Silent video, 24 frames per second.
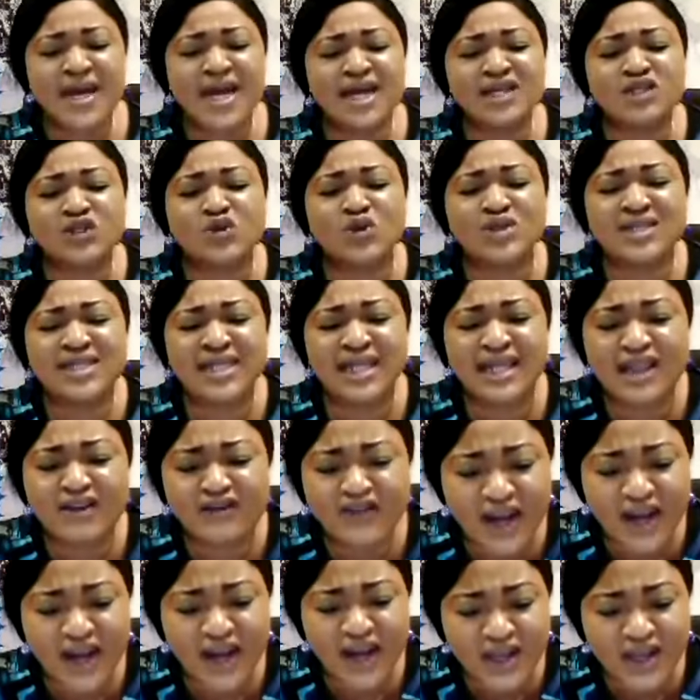He begins to
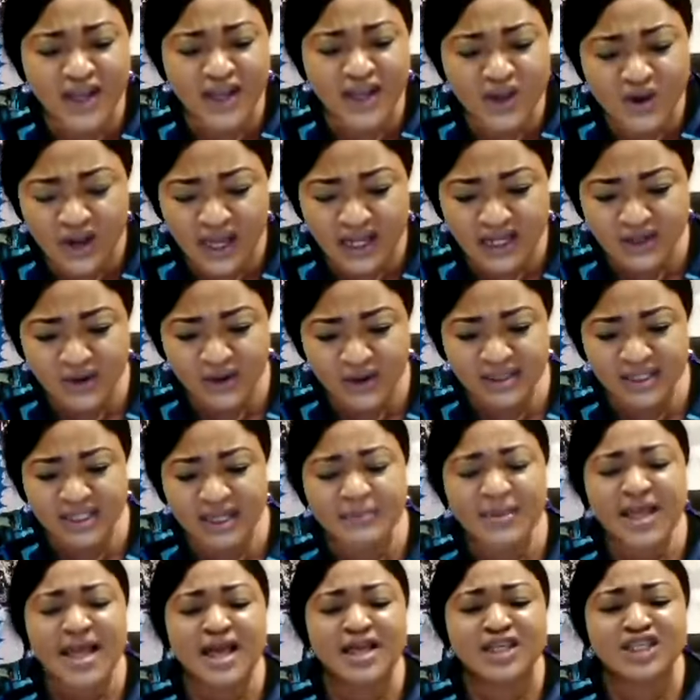deliver you in those
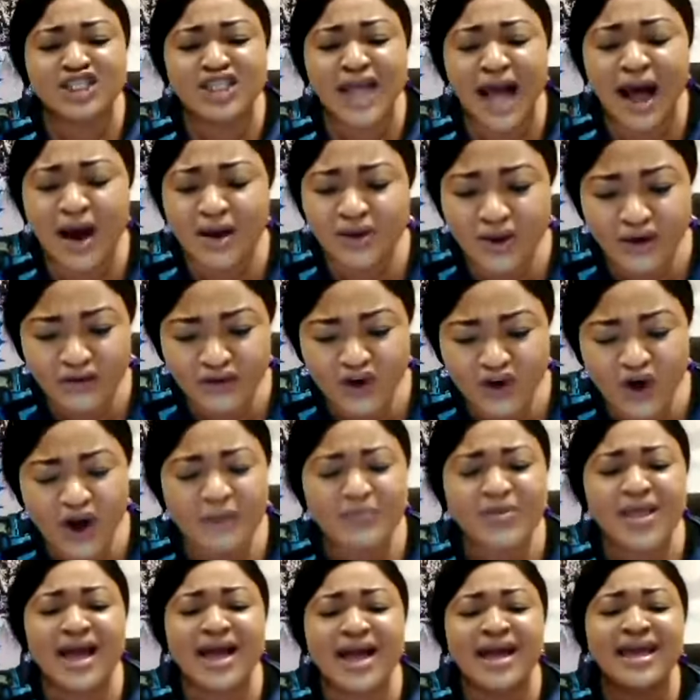names. Child of
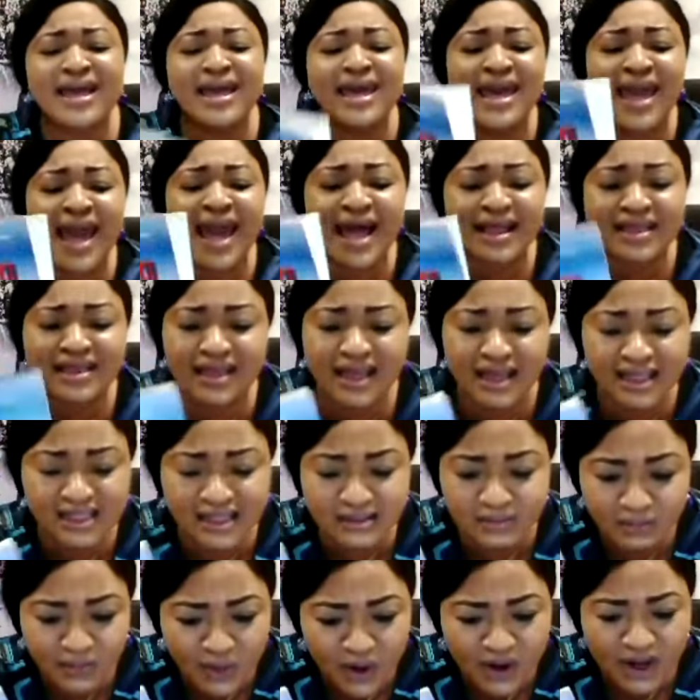God, get
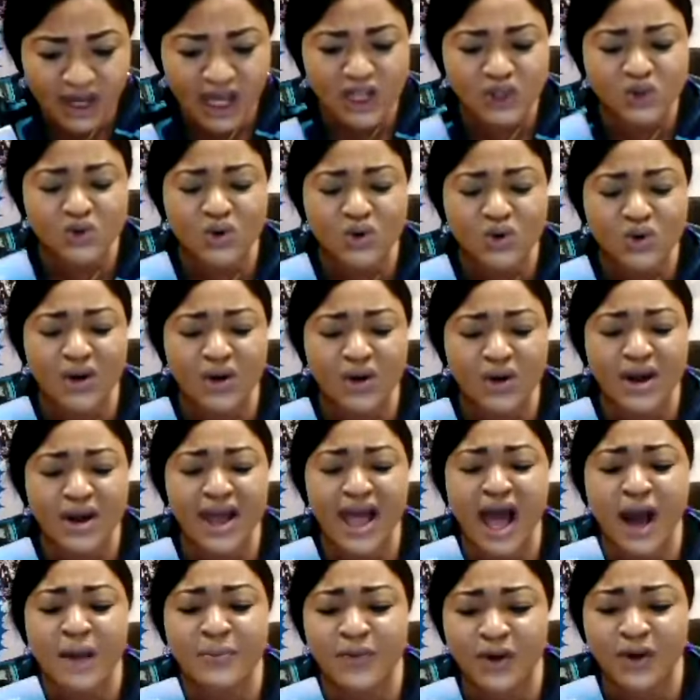this book. It will
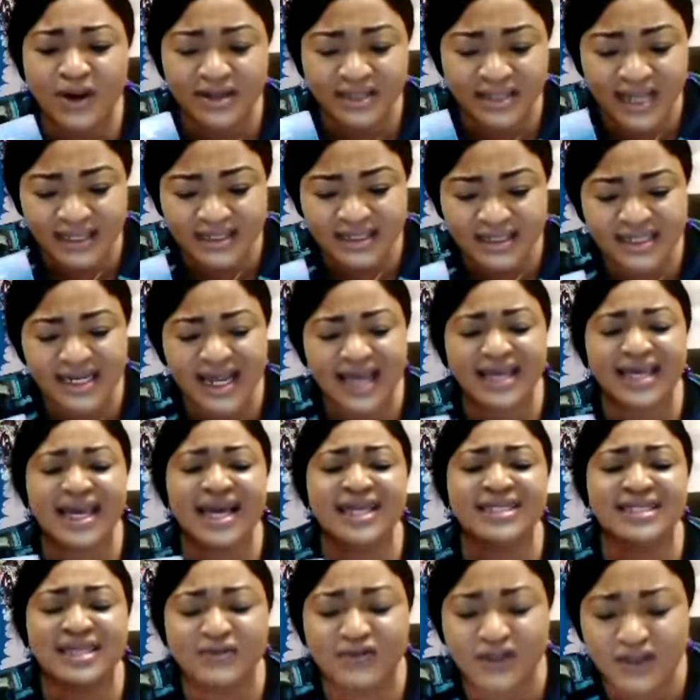help your destiny, and
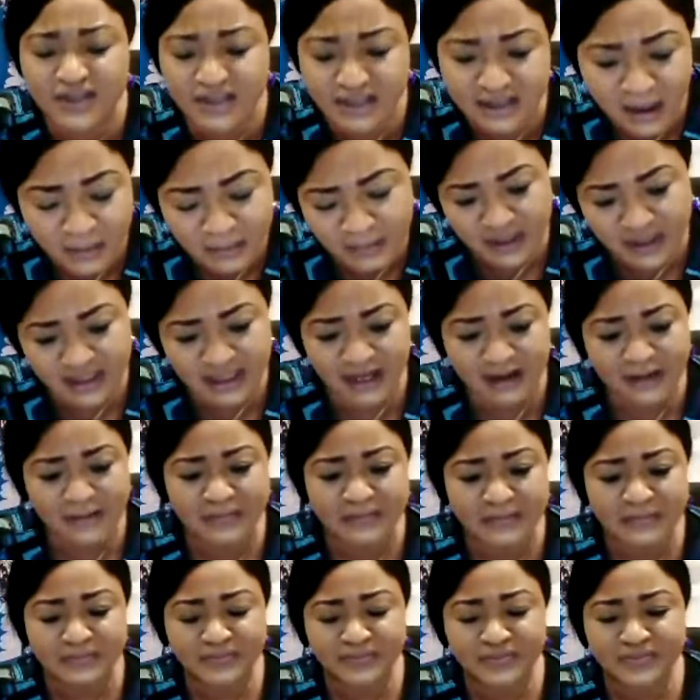get it for
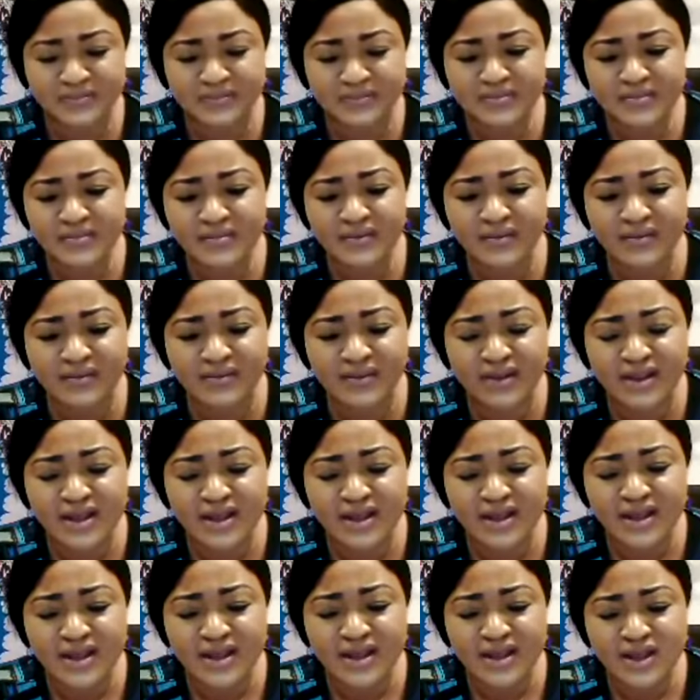somebody.
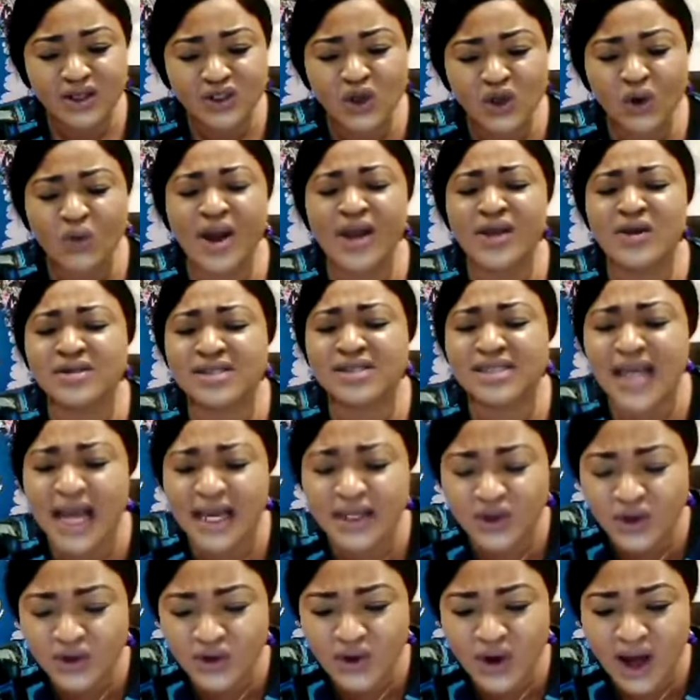So when you say,
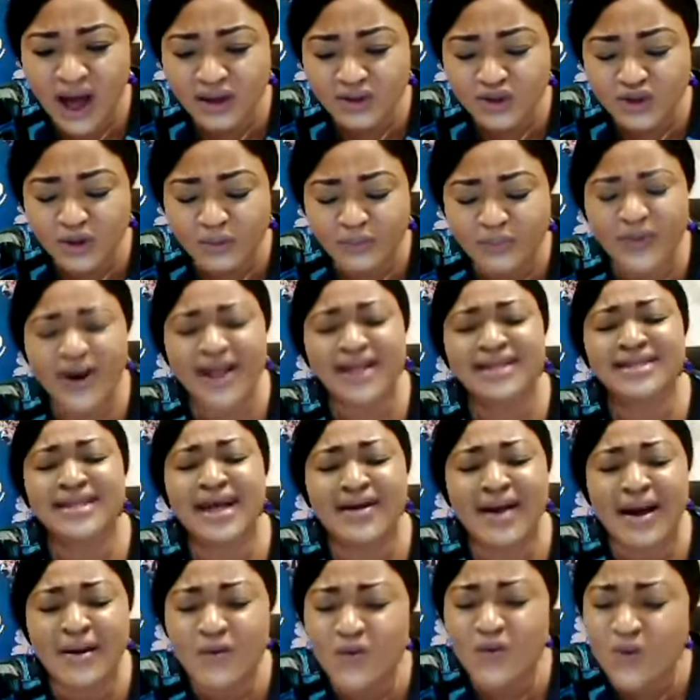I don't know how to pray,
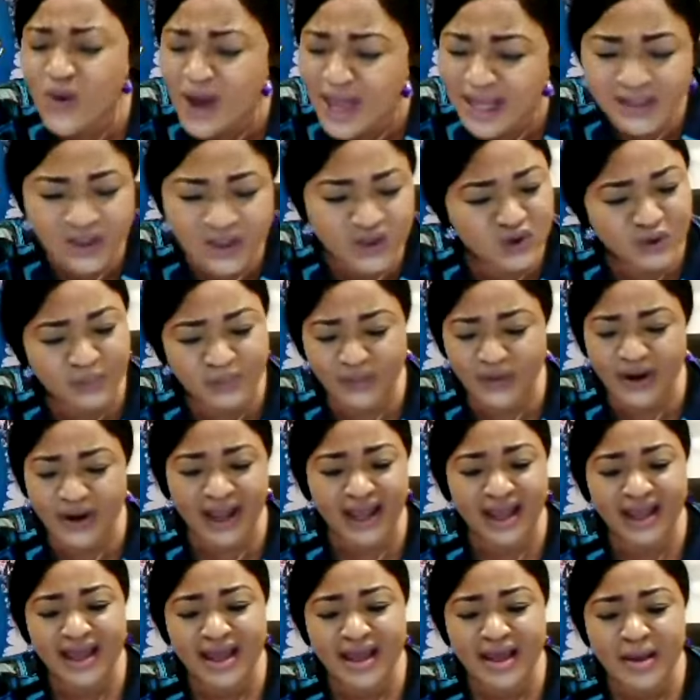there are ways to
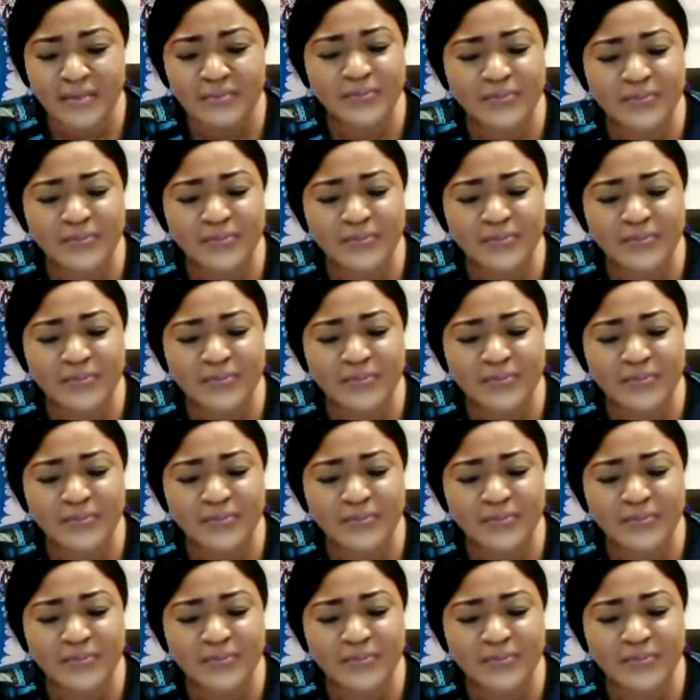pray.